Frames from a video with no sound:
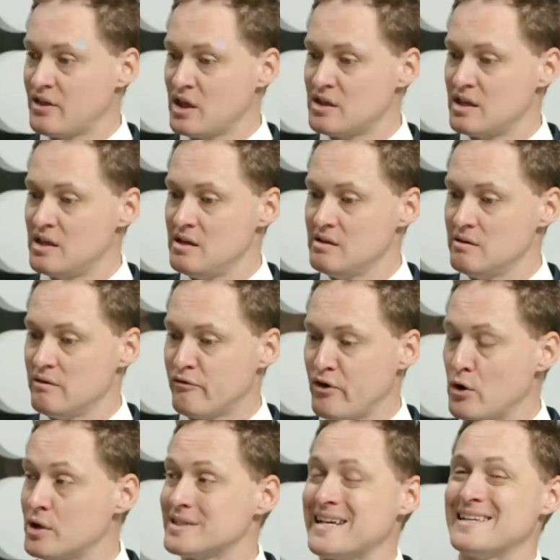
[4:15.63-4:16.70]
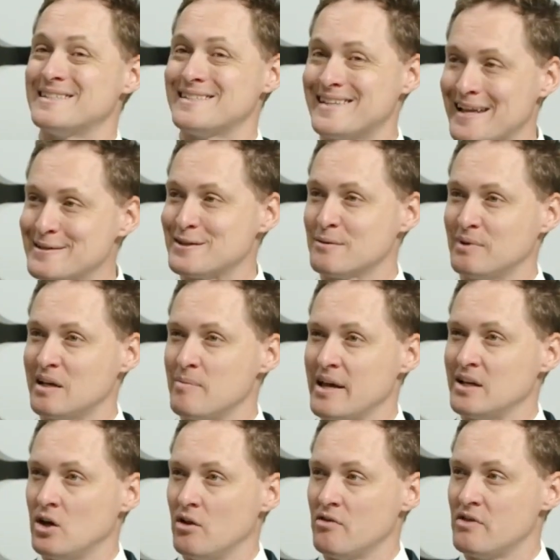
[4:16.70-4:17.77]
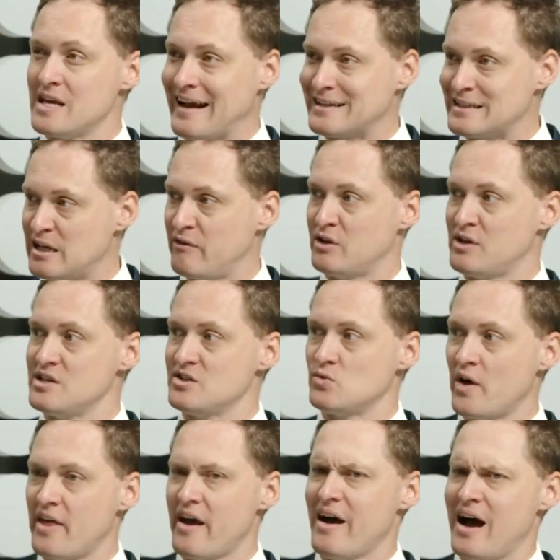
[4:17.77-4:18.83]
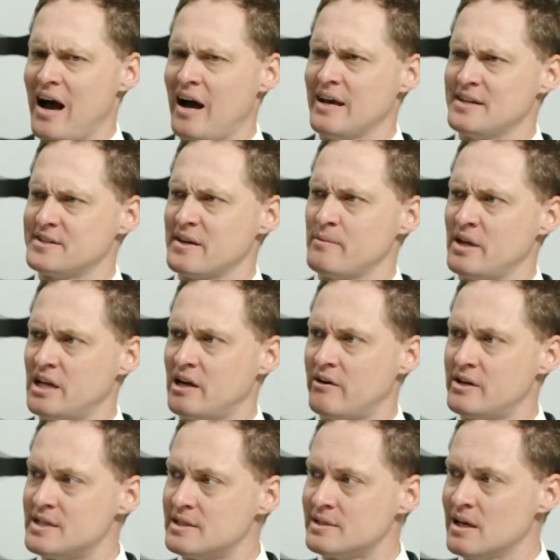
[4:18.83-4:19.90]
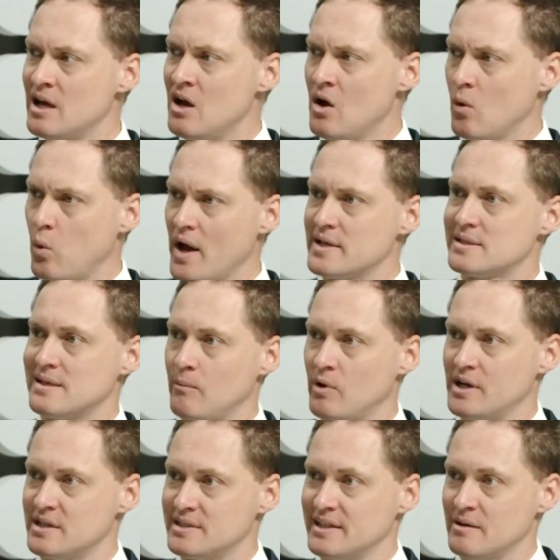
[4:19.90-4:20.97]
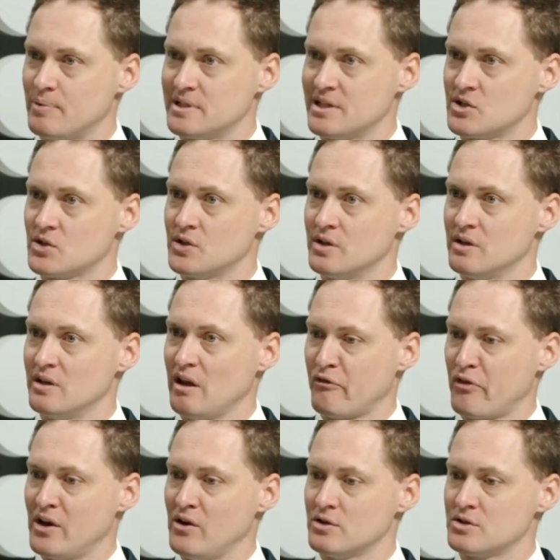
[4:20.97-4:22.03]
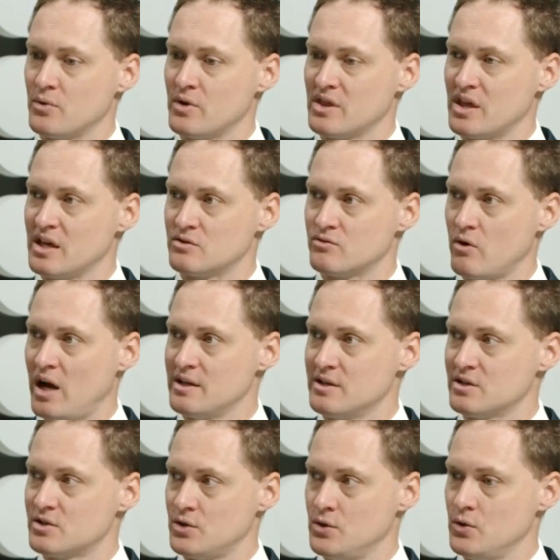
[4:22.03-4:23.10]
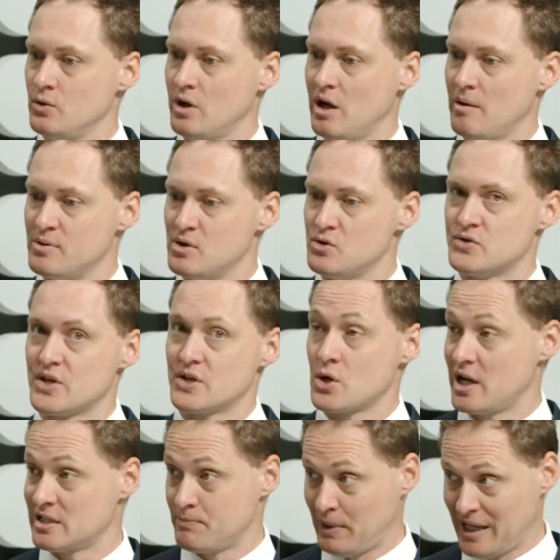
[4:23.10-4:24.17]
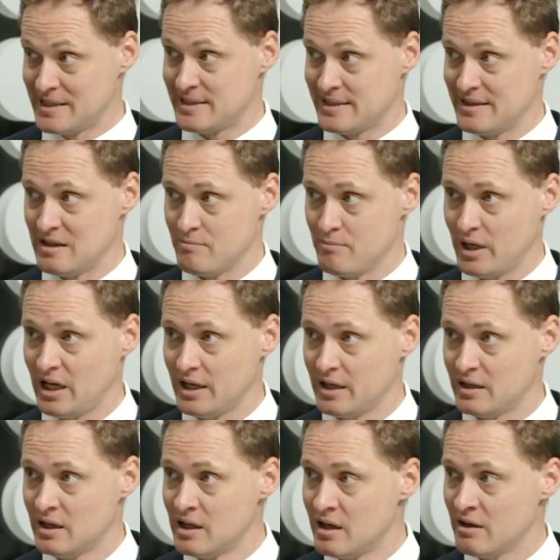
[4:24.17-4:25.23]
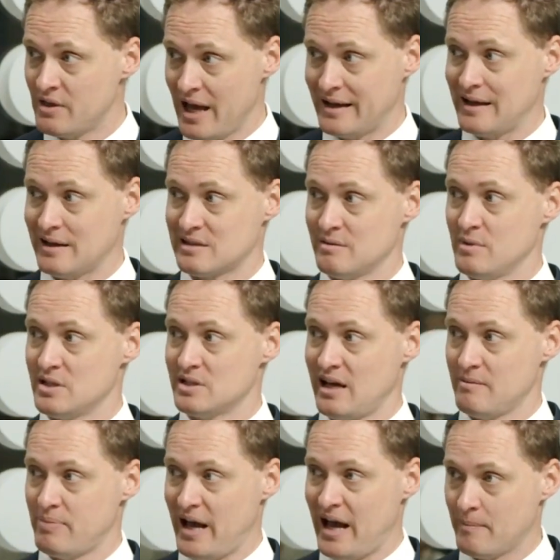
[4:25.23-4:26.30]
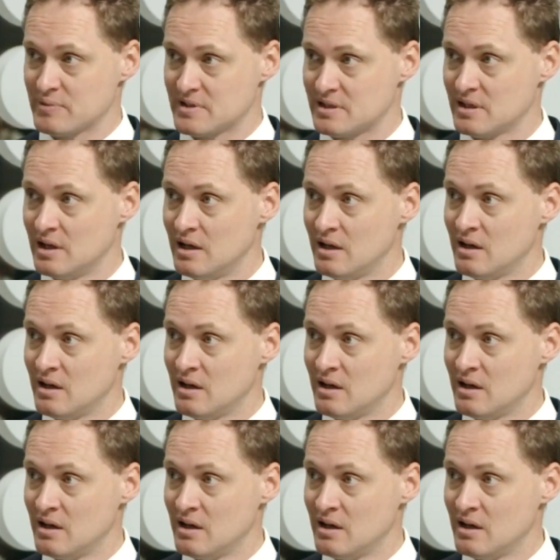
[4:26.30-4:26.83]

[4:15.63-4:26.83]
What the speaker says: I think the focus has sensibly been on the activities where there are intermediaries, where someone is in a position, if they're not doing things right, to abuse the trust placed in them by their customers and perhaps